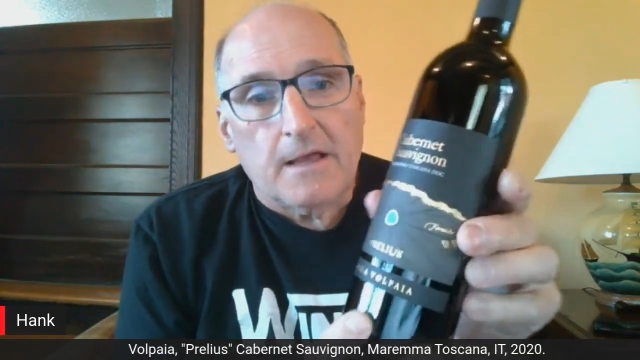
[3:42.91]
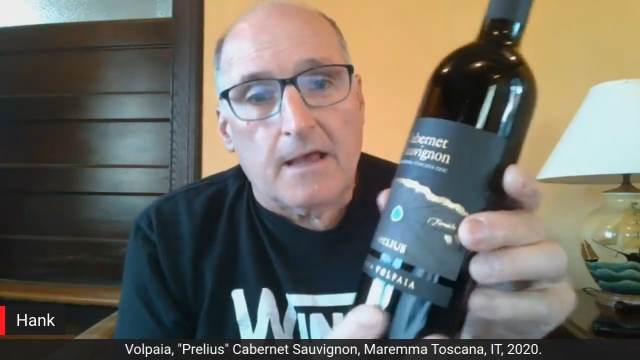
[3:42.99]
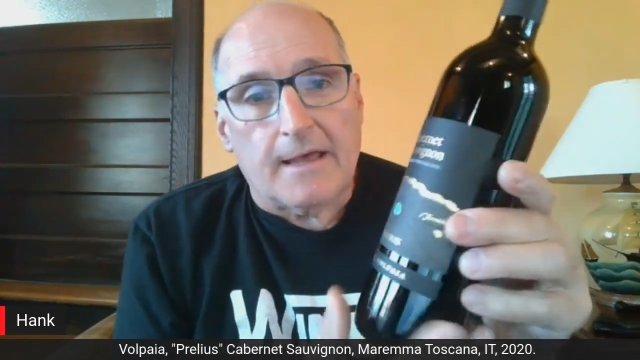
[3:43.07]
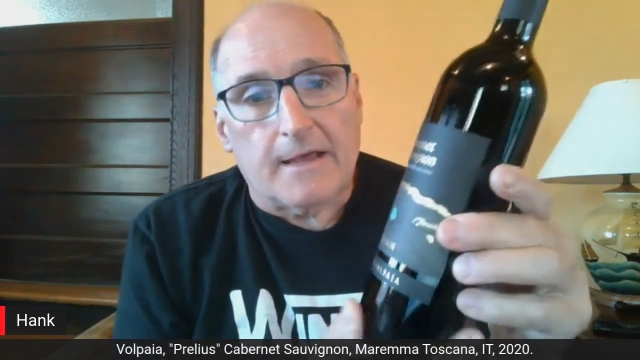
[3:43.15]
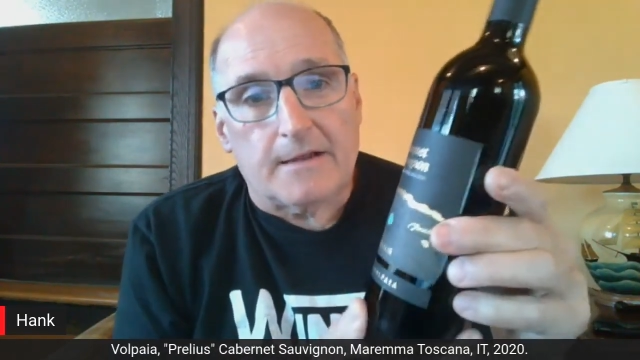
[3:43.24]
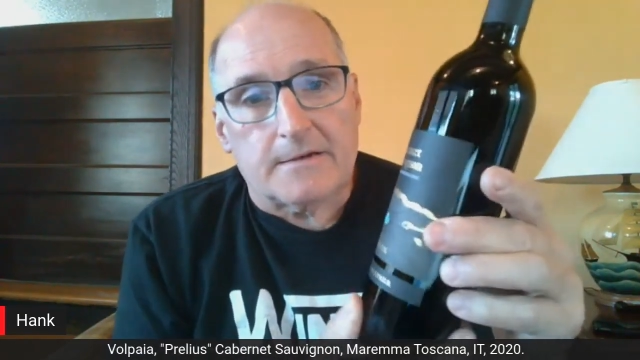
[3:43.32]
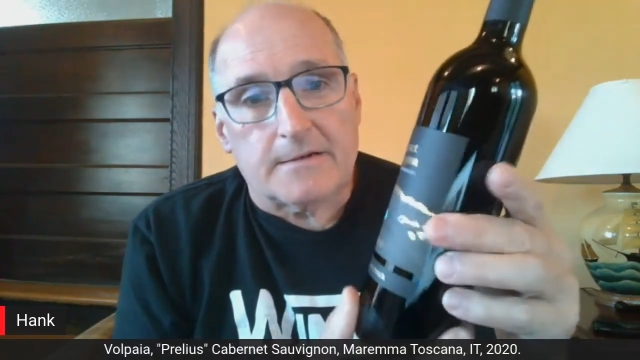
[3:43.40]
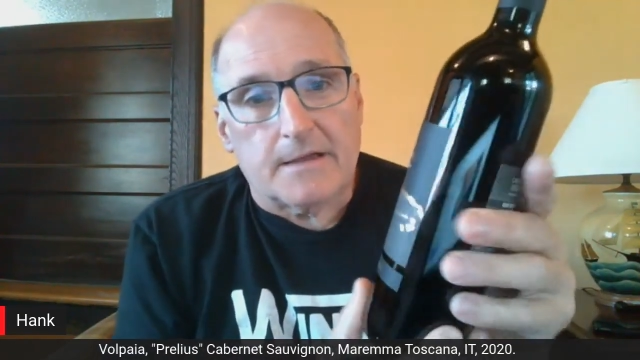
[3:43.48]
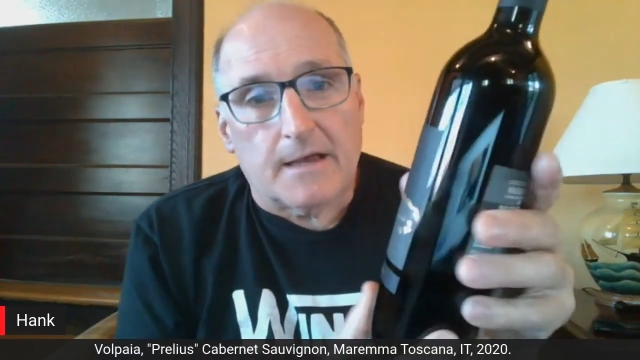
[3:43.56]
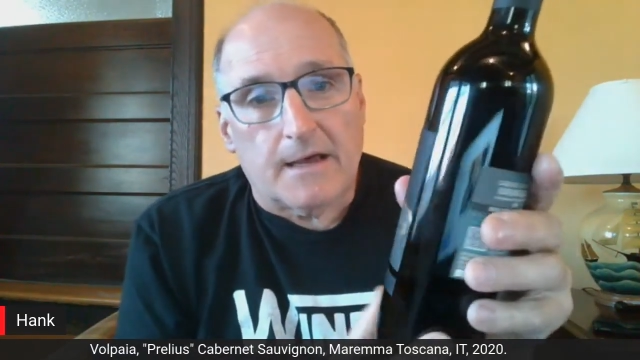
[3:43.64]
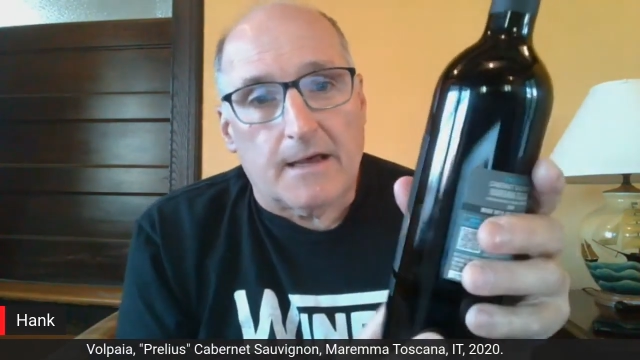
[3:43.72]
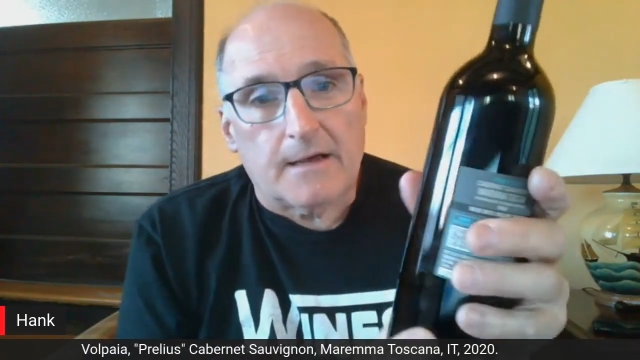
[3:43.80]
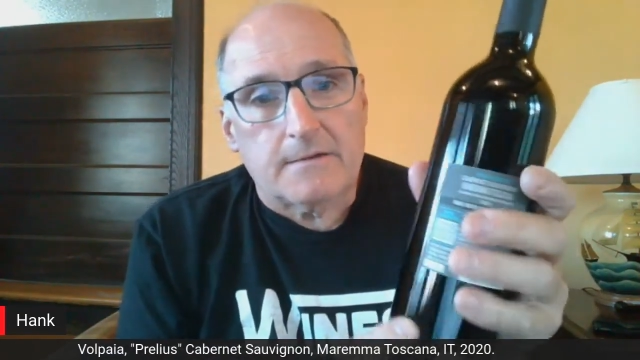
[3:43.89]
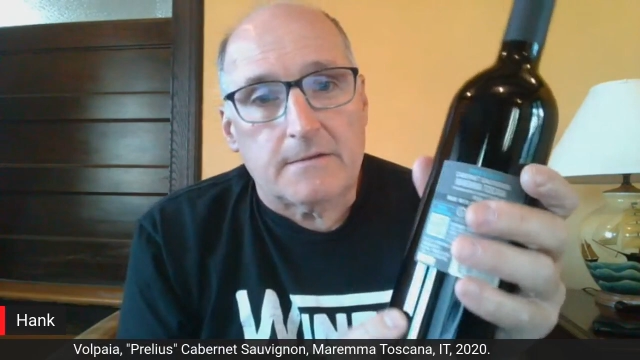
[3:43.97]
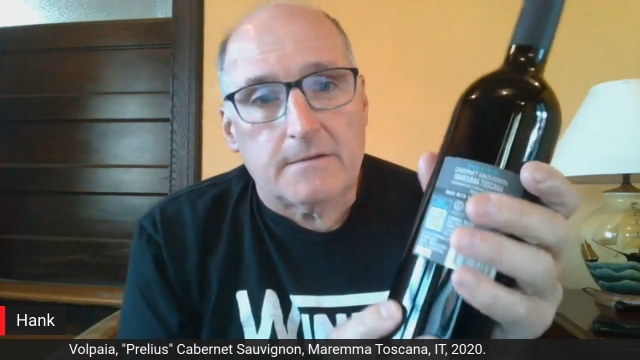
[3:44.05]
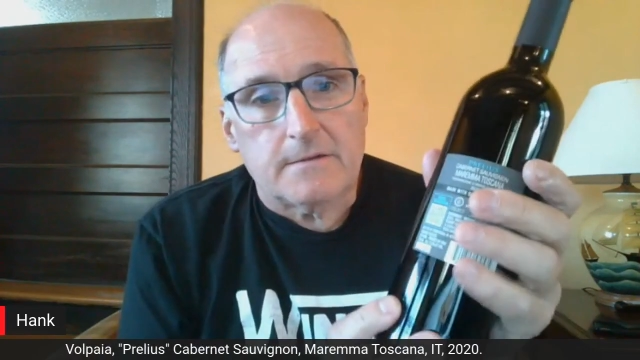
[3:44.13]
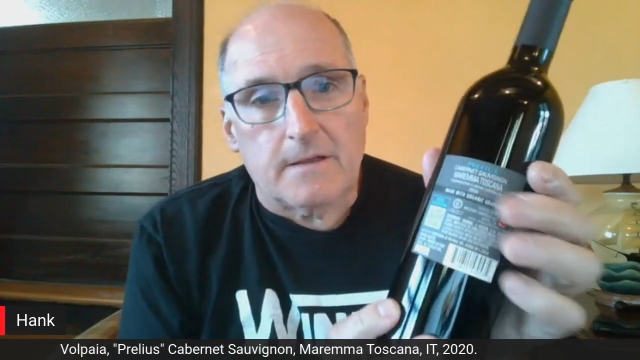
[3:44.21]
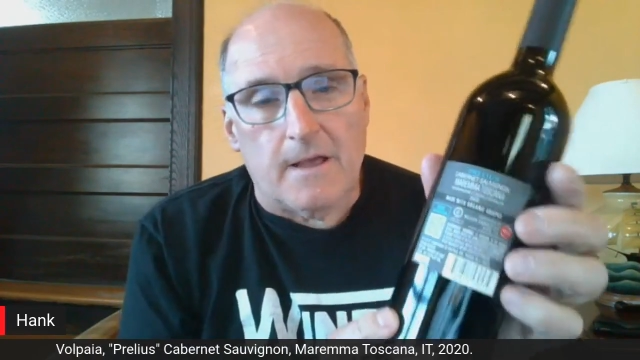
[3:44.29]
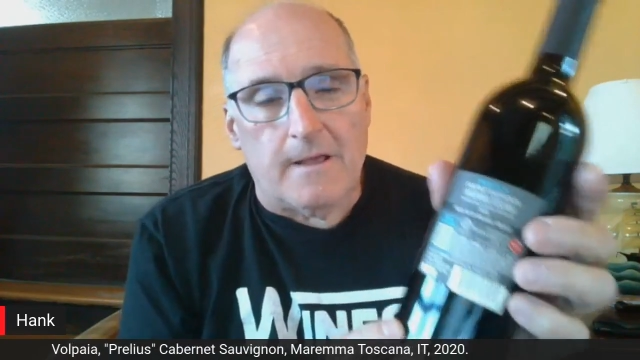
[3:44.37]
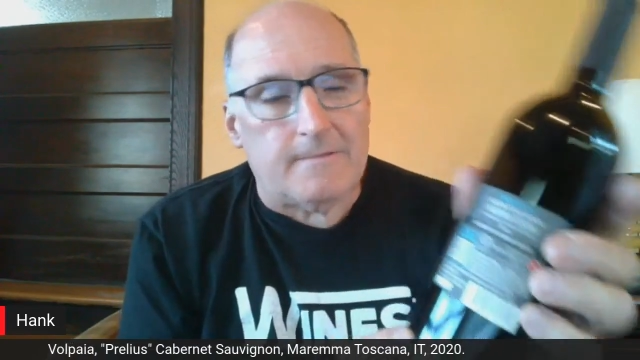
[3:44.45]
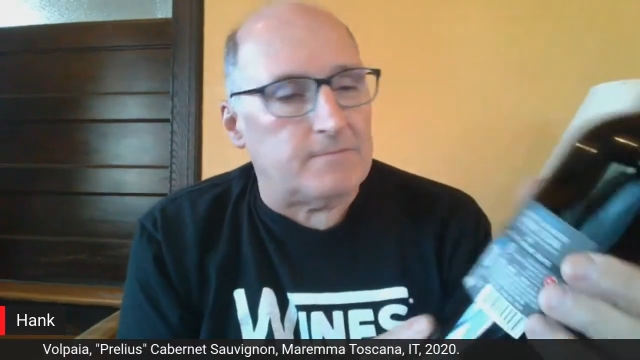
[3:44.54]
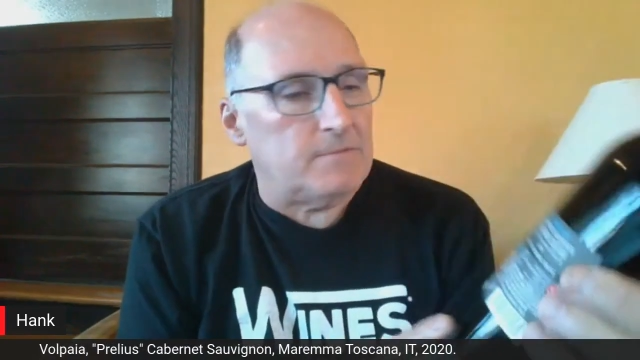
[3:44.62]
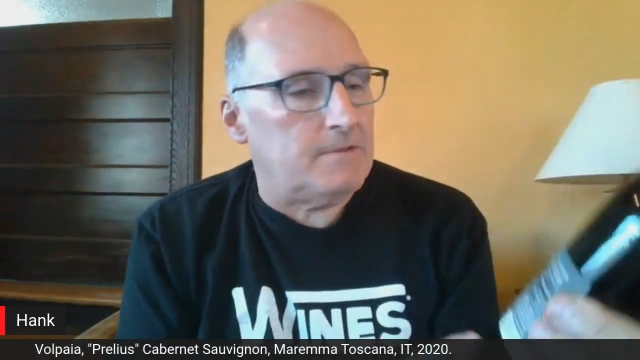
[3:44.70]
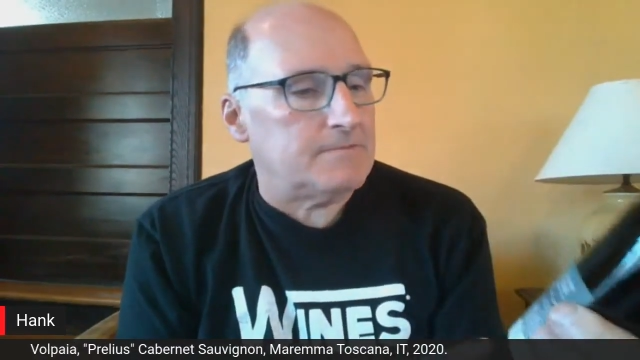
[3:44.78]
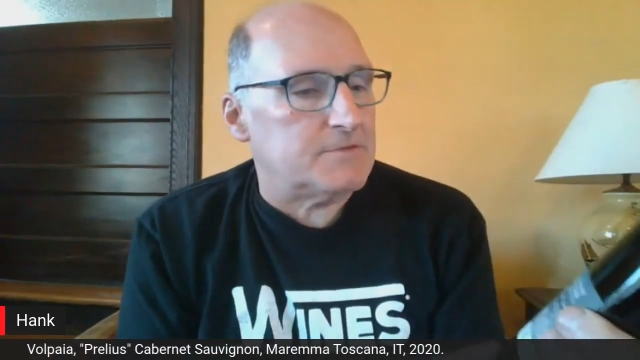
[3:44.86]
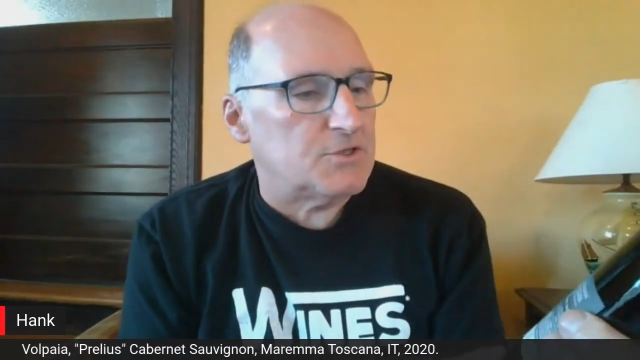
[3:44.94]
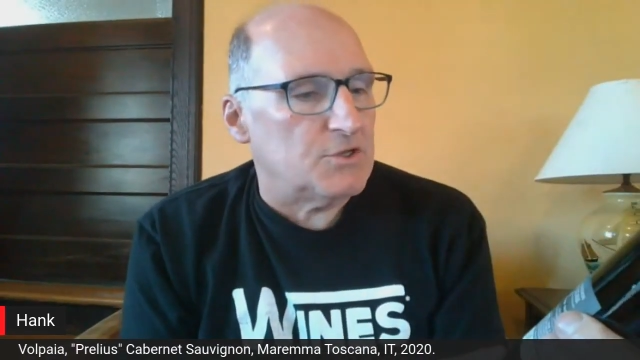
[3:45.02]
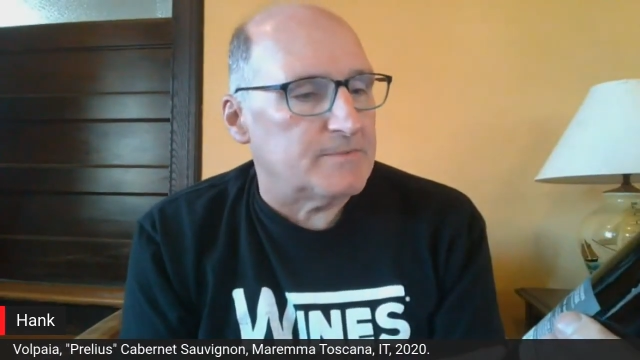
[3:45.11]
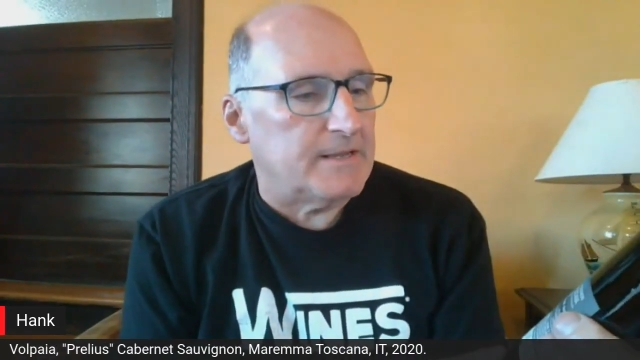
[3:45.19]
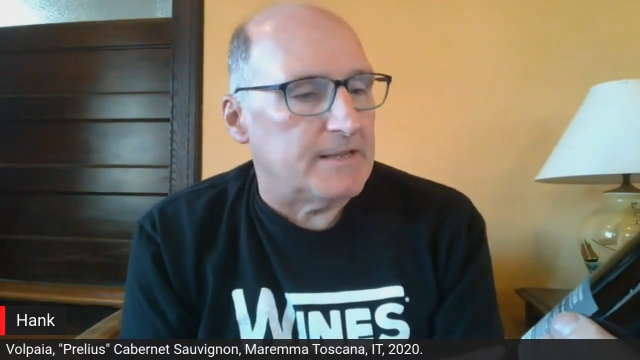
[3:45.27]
And excuse me.